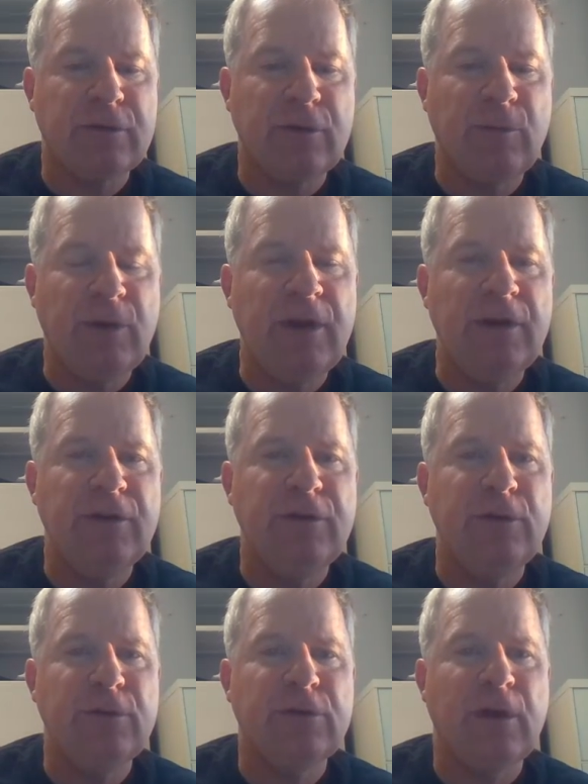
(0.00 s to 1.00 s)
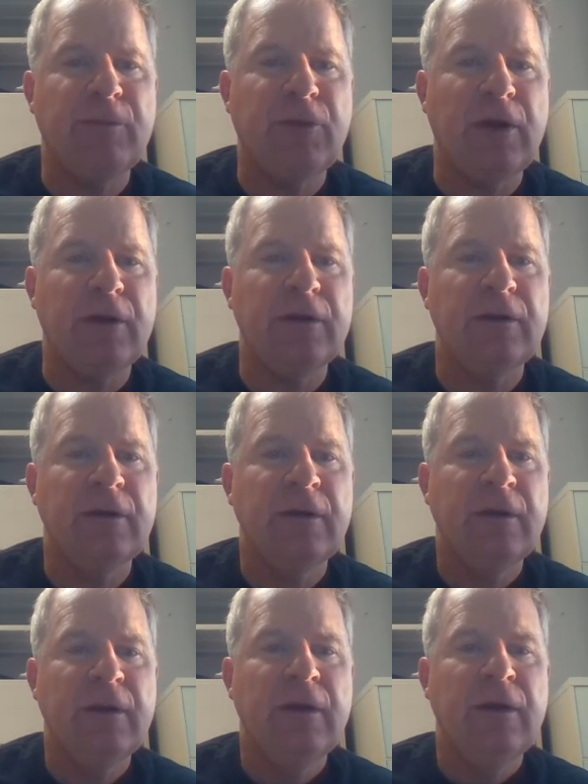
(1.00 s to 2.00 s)
So we need to do something
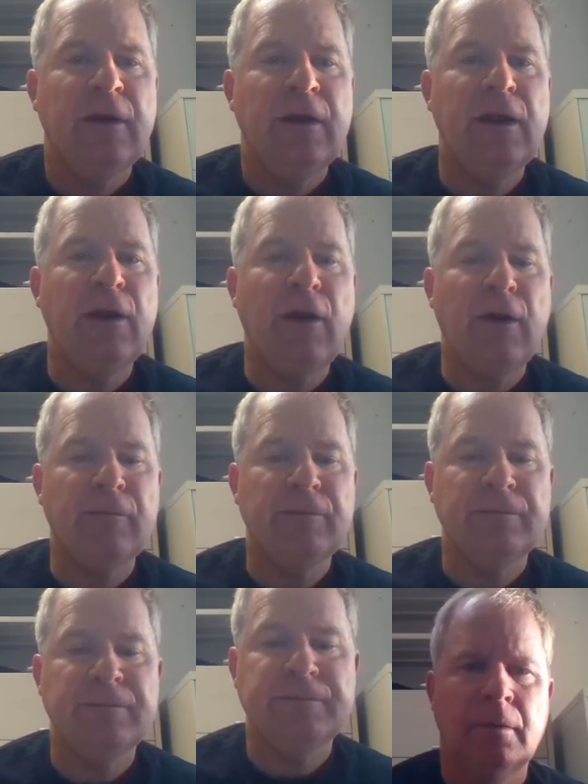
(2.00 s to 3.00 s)
here.